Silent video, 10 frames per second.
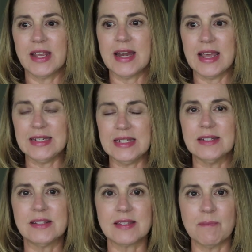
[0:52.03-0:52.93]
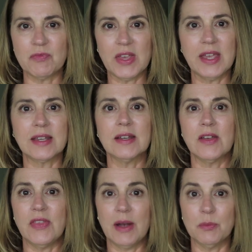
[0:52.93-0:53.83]
and I needed something
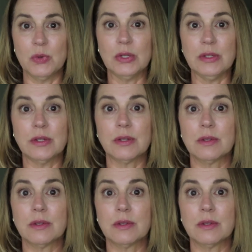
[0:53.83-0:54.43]
that would